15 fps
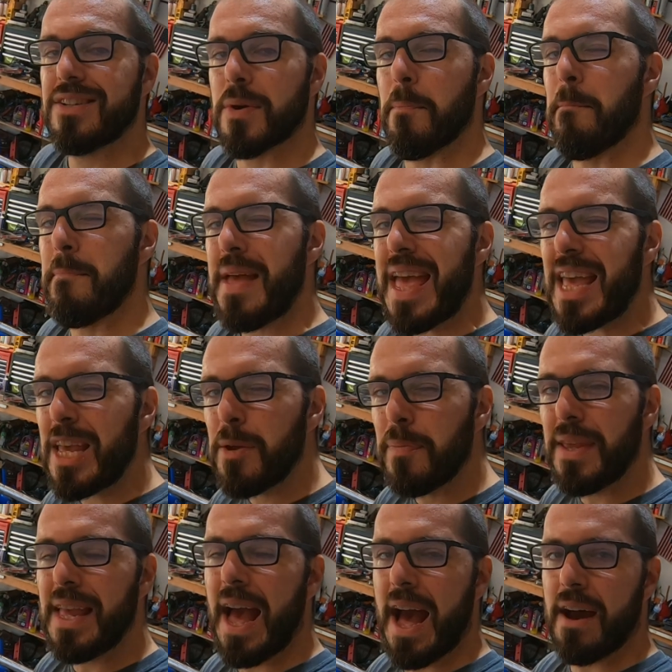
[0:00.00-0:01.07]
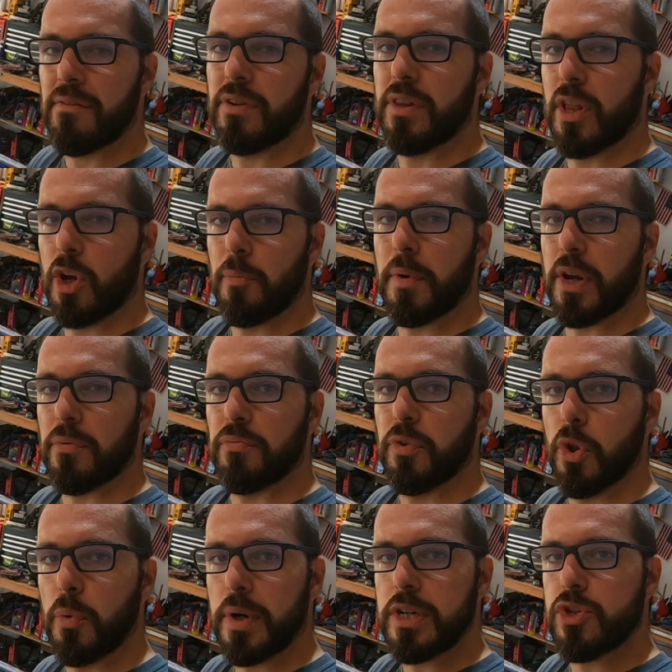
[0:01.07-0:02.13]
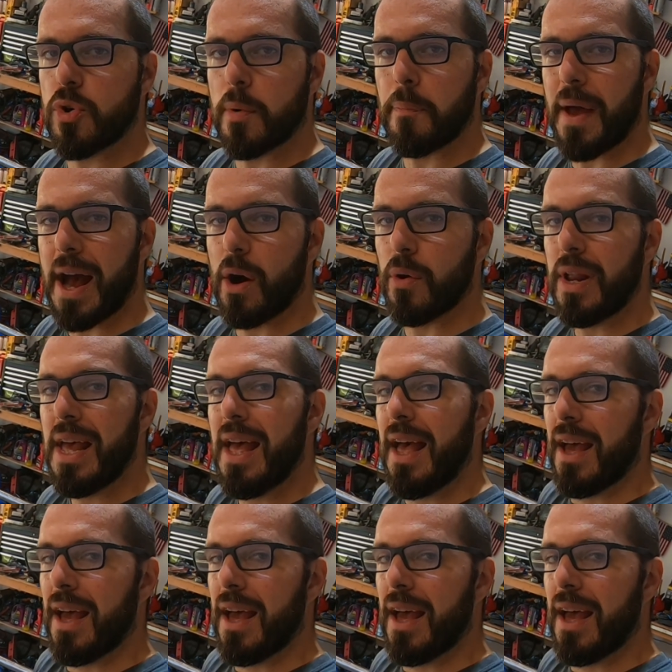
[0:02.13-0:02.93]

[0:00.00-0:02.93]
to maybe have a little bit of fluid drip out.